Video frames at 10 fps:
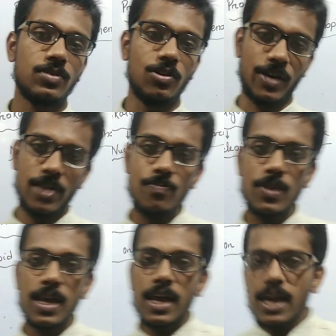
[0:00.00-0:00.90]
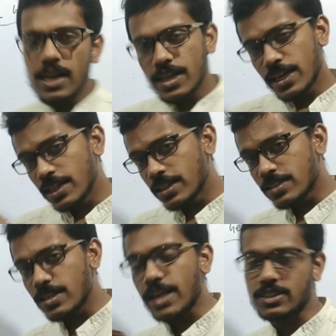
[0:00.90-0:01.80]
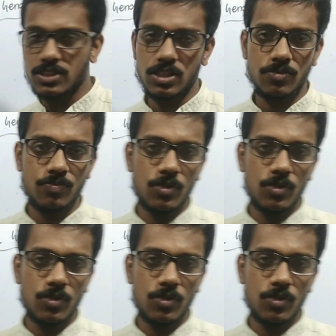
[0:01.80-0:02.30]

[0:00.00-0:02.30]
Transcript: Okay, and in this lecture